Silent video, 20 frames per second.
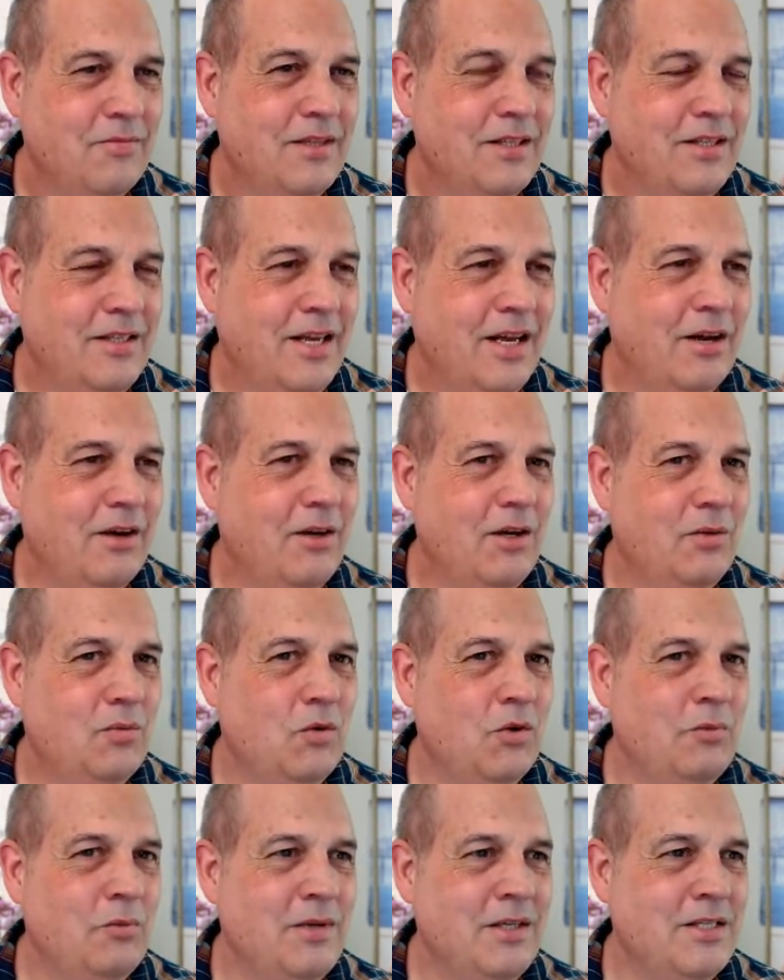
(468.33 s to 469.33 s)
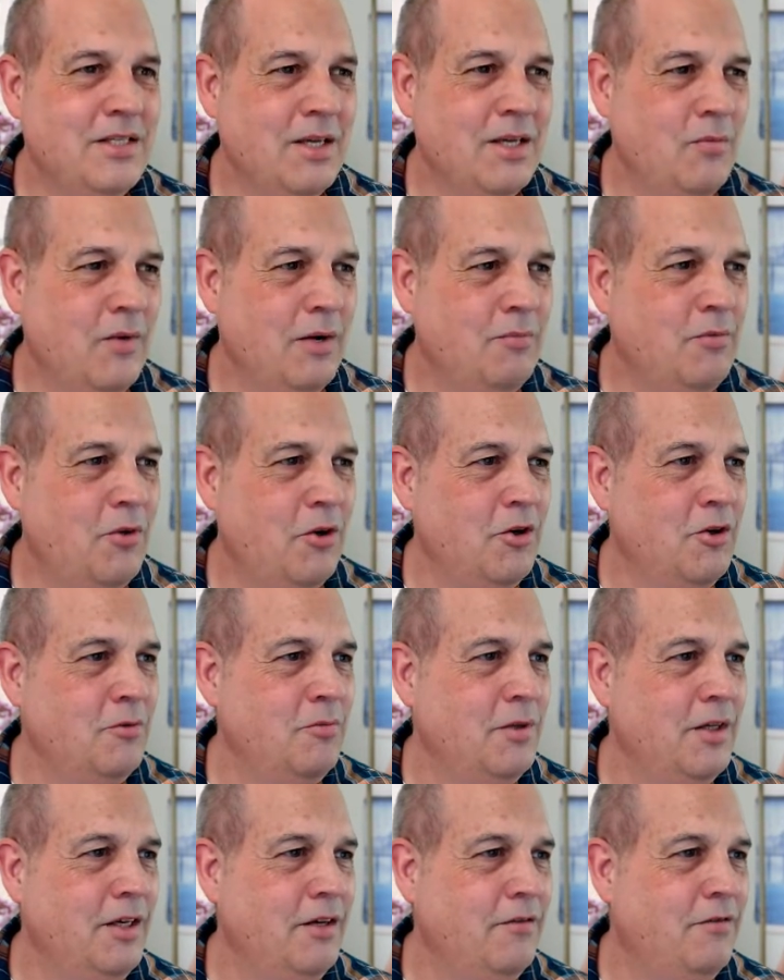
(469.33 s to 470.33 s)
Now, it will be somewhere,
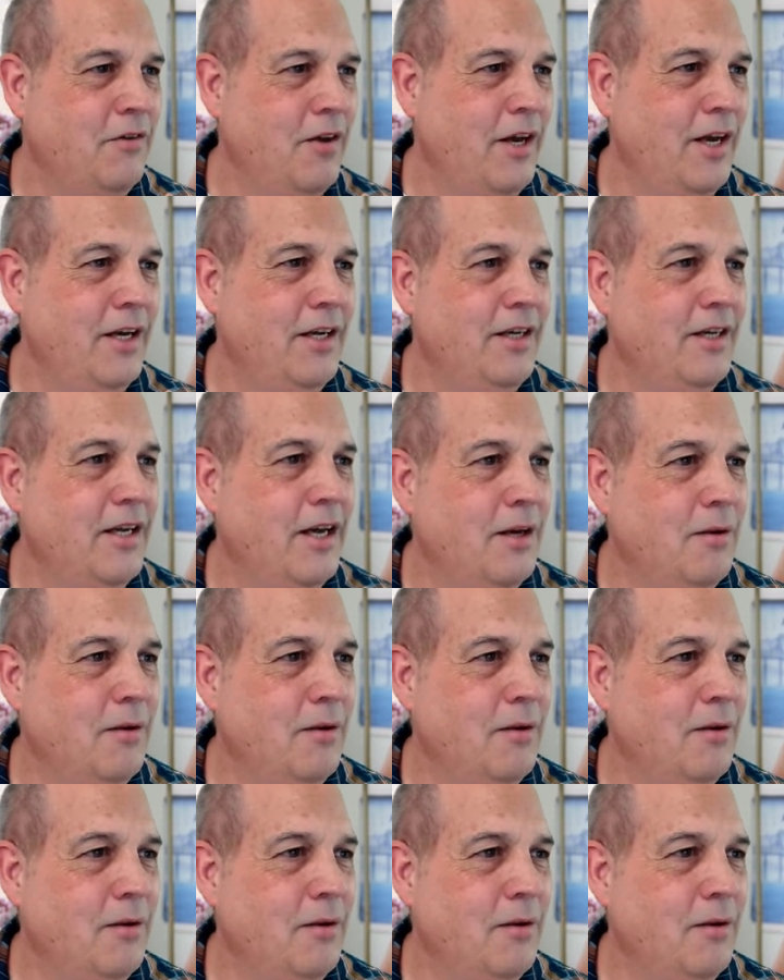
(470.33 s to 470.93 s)
probably if I